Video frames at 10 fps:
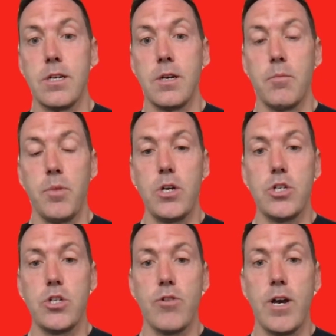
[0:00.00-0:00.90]
because you're
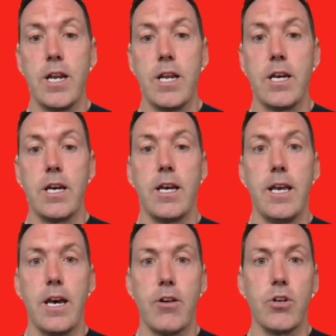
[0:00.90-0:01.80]
trying to
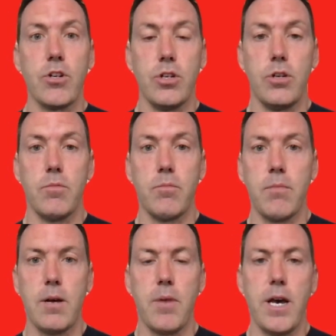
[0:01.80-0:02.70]
get across.
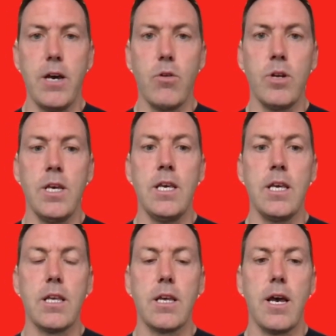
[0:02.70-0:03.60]
My, my
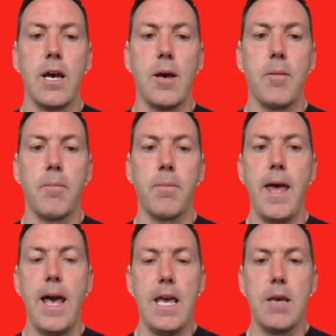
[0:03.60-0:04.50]
only um,
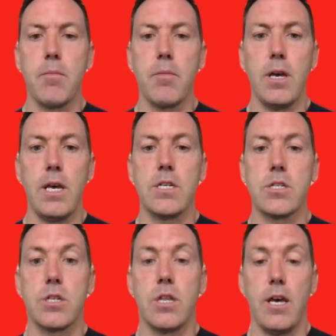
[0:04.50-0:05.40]
aim
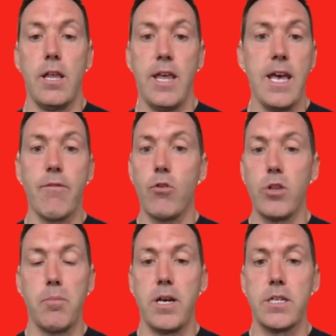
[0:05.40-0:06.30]
is that they have all the
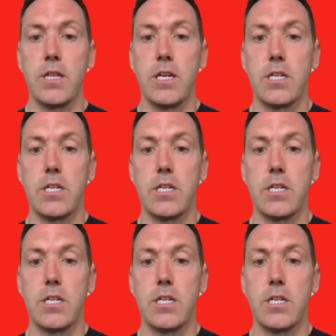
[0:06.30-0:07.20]
players at their
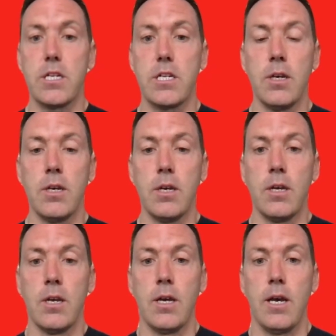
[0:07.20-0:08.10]
disposal.
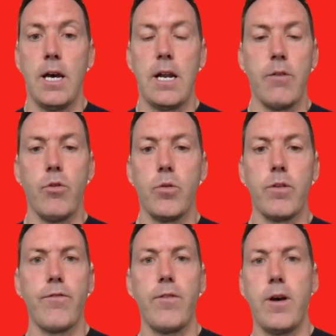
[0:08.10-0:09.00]
Mm. And I've worked
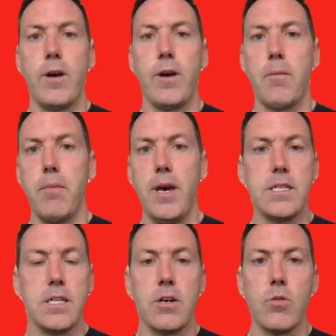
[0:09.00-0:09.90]
with amazing
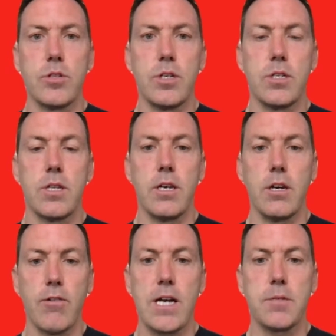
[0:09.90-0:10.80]
coaches that
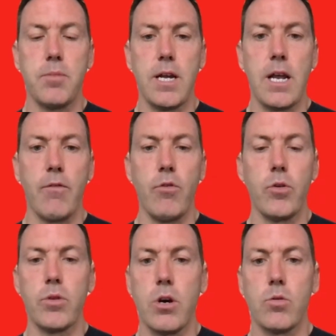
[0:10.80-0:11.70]
grasp it, and I've worked with
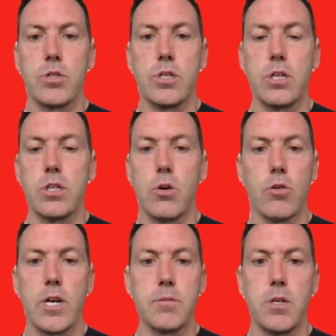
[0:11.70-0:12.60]
coaches that don't
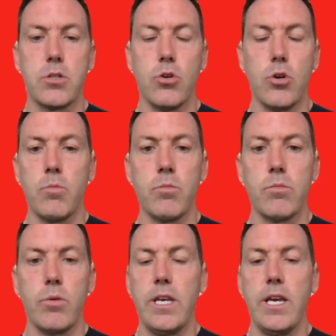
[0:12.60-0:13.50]
grasp it at all.
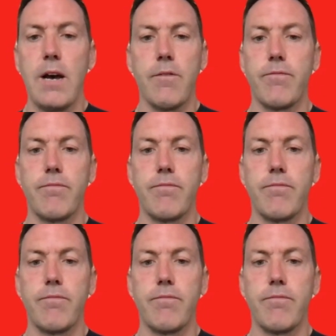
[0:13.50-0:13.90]
And you have